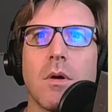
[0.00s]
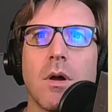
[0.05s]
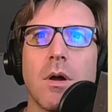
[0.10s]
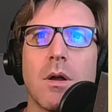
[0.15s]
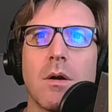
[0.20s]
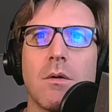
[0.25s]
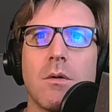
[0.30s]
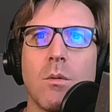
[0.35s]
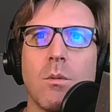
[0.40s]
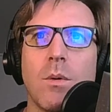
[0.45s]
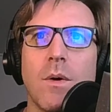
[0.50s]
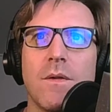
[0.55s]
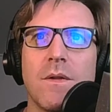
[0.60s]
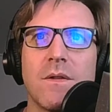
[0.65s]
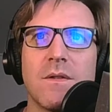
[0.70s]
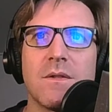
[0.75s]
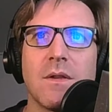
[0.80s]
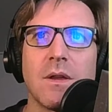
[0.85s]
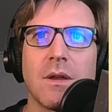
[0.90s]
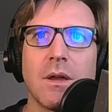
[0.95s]
I don't know what
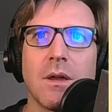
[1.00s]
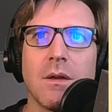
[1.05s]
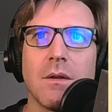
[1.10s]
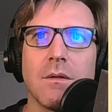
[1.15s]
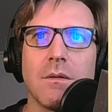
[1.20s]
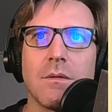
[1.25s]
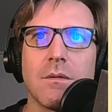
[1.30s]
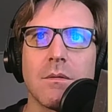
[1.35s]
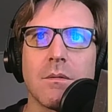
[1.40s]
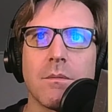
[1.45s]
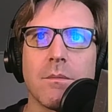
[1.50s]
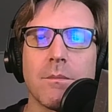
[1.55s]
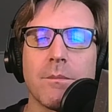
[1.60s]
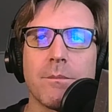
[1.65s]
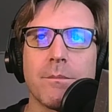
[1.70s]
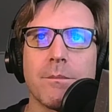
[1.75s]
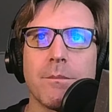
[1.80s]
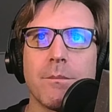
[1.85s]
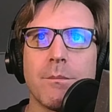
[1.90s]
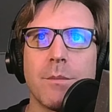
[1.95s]
this thing is,
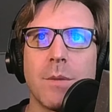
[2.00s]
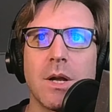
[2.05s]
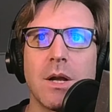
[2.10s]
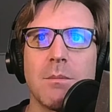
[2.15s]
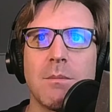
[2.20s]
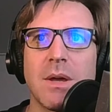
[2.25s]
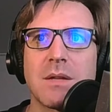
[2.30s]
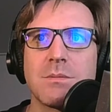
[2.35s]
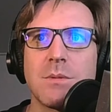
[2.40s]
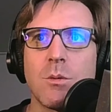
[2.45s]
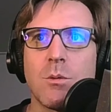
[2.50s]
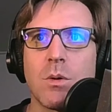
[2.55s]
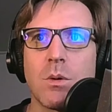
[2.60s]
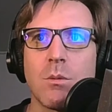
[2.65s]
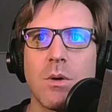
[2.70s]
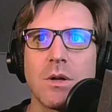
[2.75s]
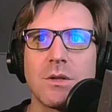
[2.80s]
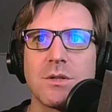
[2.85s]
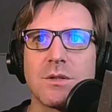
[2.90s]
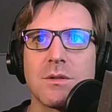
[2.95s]
but it makes me want to
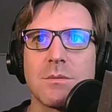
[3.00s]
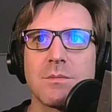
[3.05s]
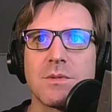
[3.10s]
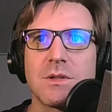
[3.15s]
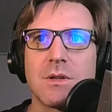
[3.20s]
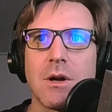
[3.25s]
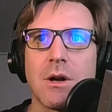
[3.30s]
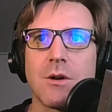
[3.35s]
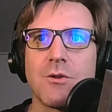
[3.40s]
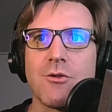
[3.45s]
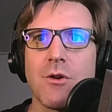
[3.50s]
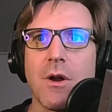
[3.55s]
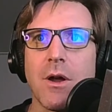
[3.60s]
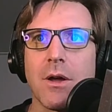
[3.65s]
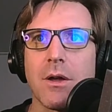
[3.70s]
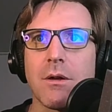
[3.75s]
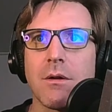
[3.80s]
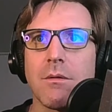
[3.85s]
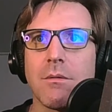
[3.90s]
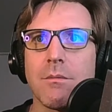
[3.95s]
watch some Star
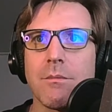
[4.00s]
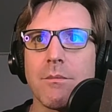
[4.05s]
Trek.